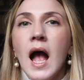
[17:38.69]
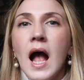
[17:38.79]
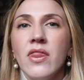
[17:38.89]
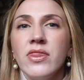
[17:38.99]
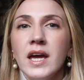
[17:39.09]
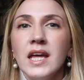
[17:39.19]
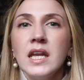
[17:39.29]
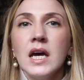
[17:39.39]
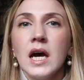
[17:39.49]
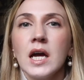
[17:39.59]
and
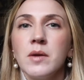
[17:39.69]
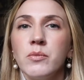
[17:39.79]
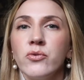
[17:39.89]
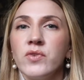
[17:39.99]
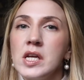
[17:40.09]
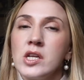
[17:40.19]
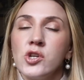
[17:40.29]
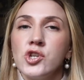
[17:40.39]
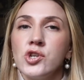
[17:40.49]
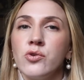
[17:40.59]
then I move
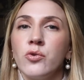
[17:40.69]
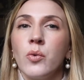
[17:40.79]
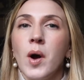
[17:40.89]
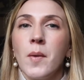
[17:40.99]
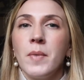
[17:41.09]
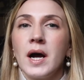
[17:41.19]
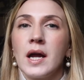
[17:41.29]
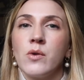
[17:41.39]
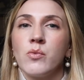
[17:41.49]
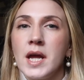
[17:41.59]
into
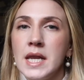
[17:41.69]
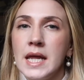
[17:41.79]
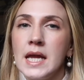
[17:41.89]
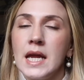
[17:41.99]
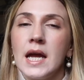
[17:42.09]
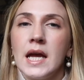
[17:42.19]
my Retin A.